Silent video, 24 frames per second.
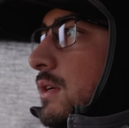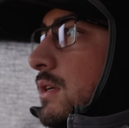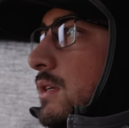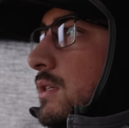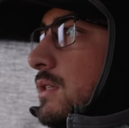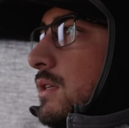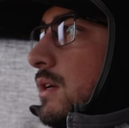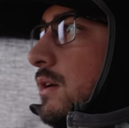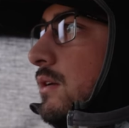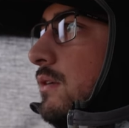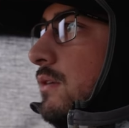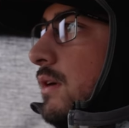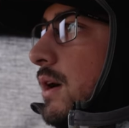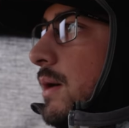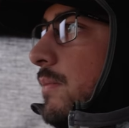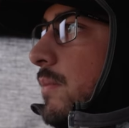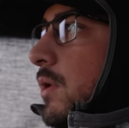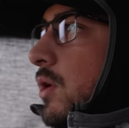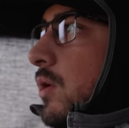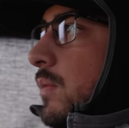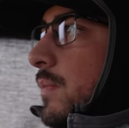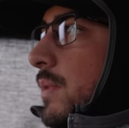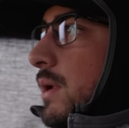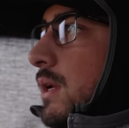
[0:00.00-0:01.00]
So I'm
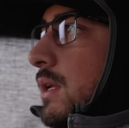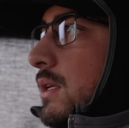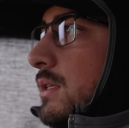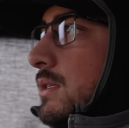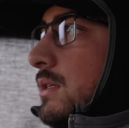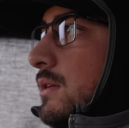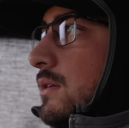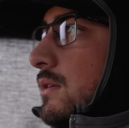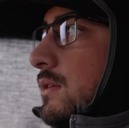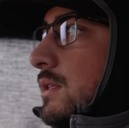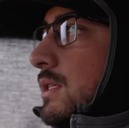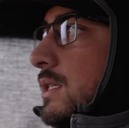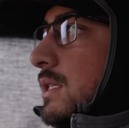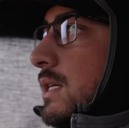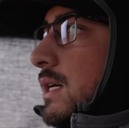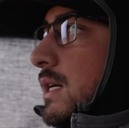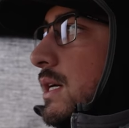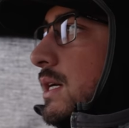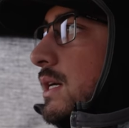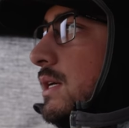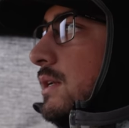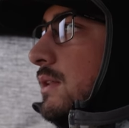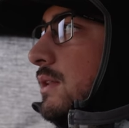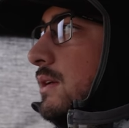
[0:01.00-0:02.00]
hoping it's a good
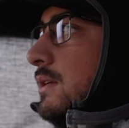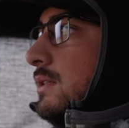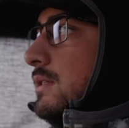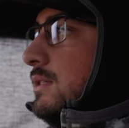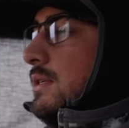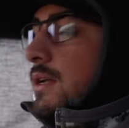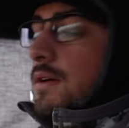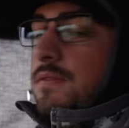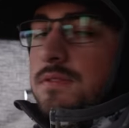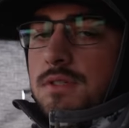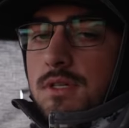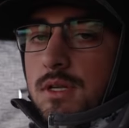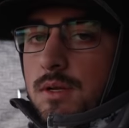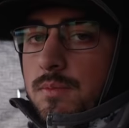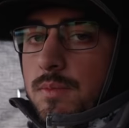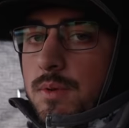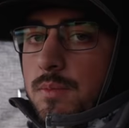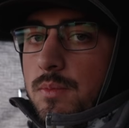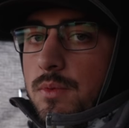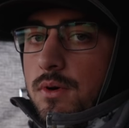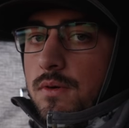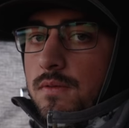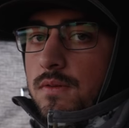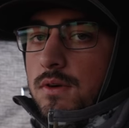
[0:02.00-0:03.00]
sign that stuff's going to
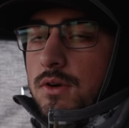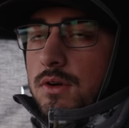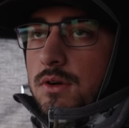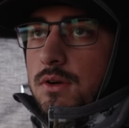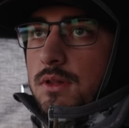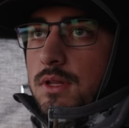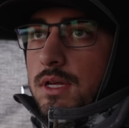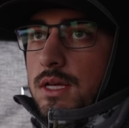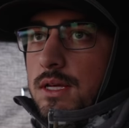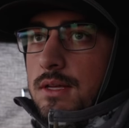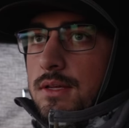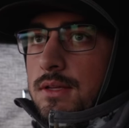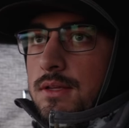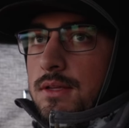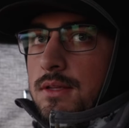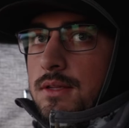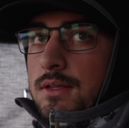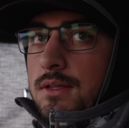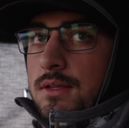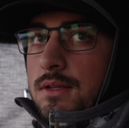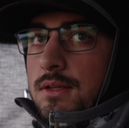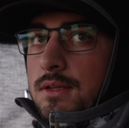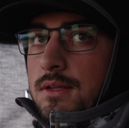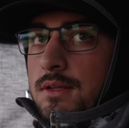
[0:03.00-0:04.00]
be moving early.
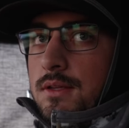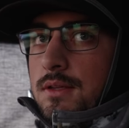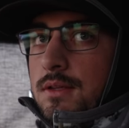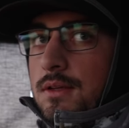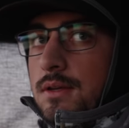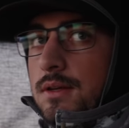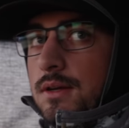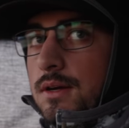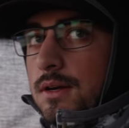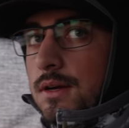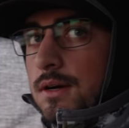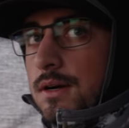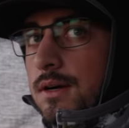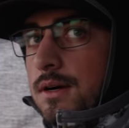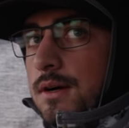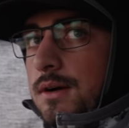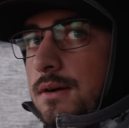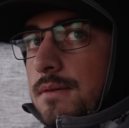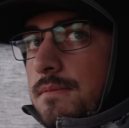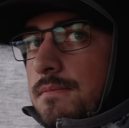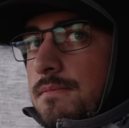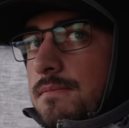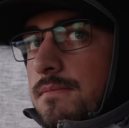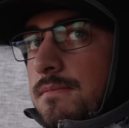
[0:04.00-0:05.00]

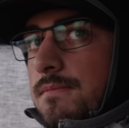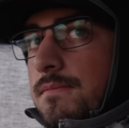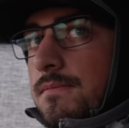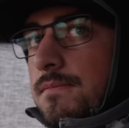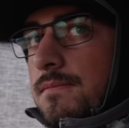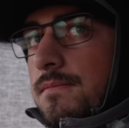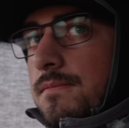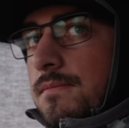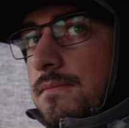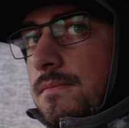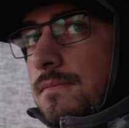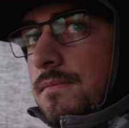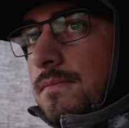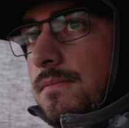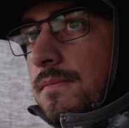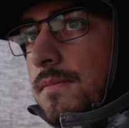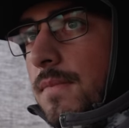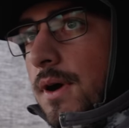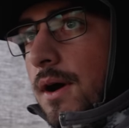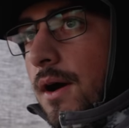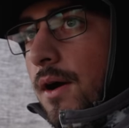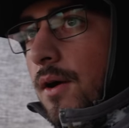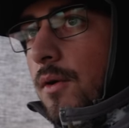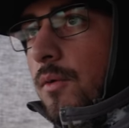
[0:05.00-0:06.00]
Um,
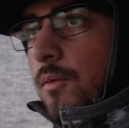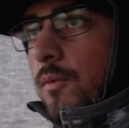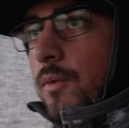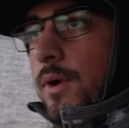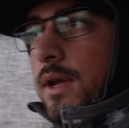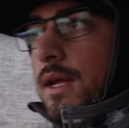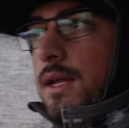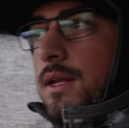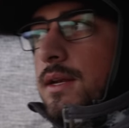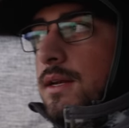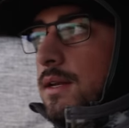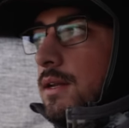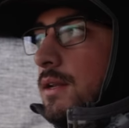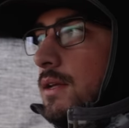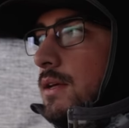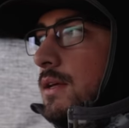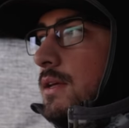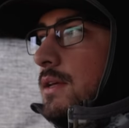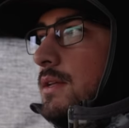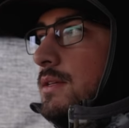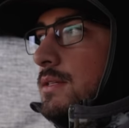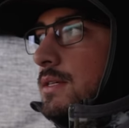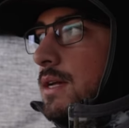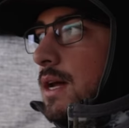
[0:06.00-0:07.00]
our wind
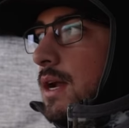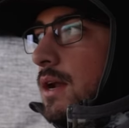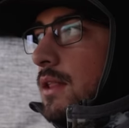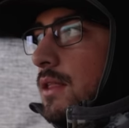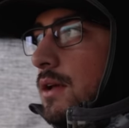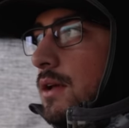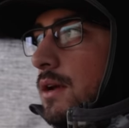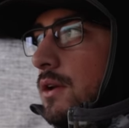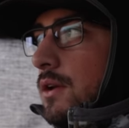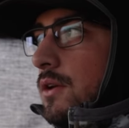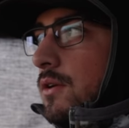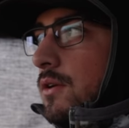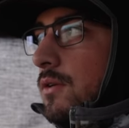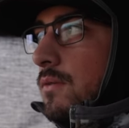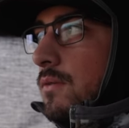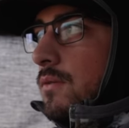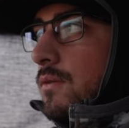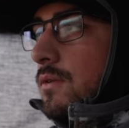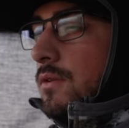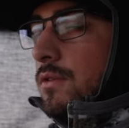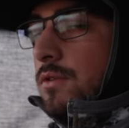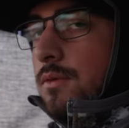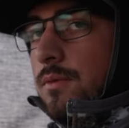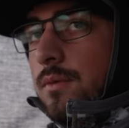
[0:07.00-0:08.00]
is kind of like a
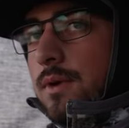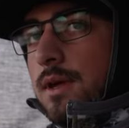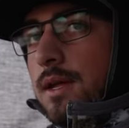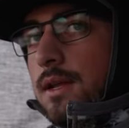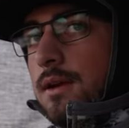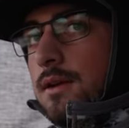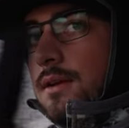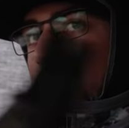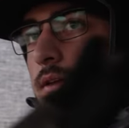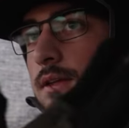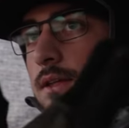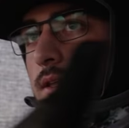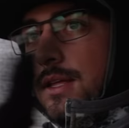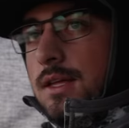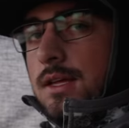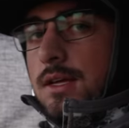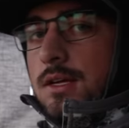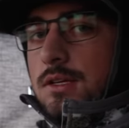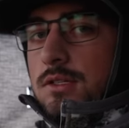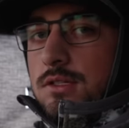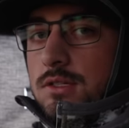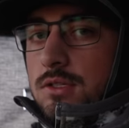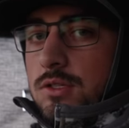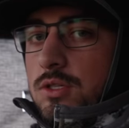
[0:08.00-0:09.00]
north wind,
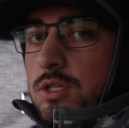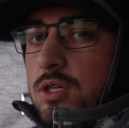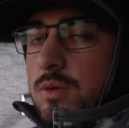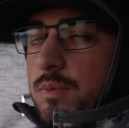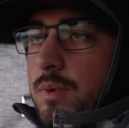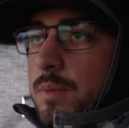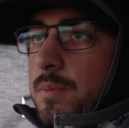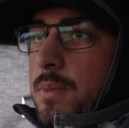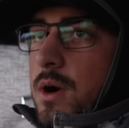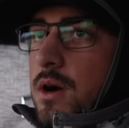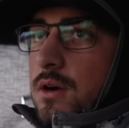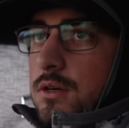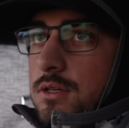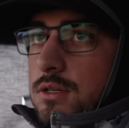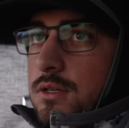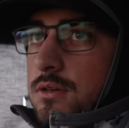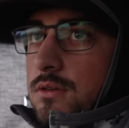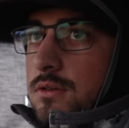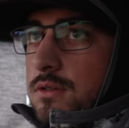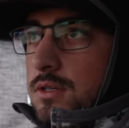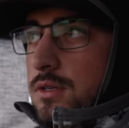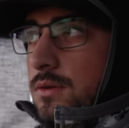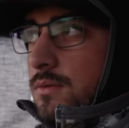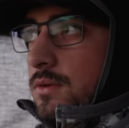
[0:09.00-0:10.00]
just super
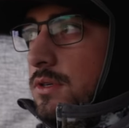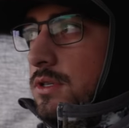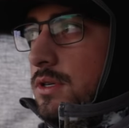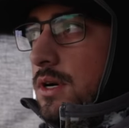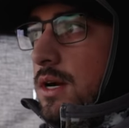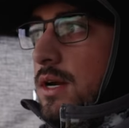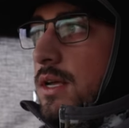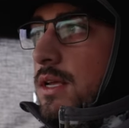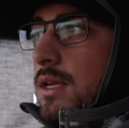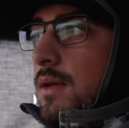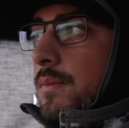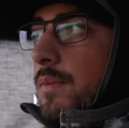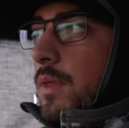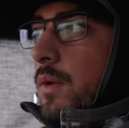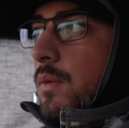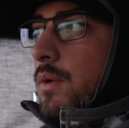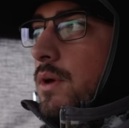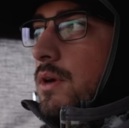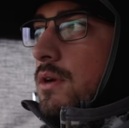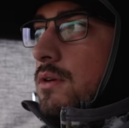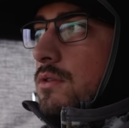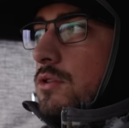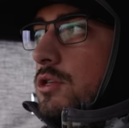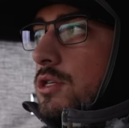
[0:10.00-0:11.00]
marginal. So we're trying to keep the
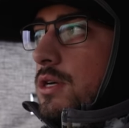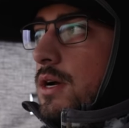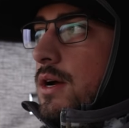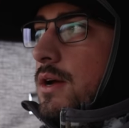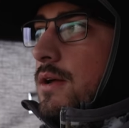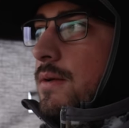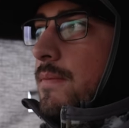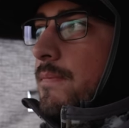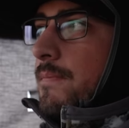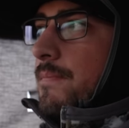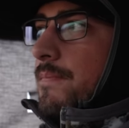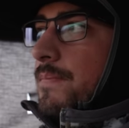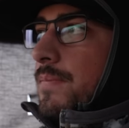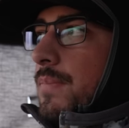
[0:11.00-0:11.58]
windows shut.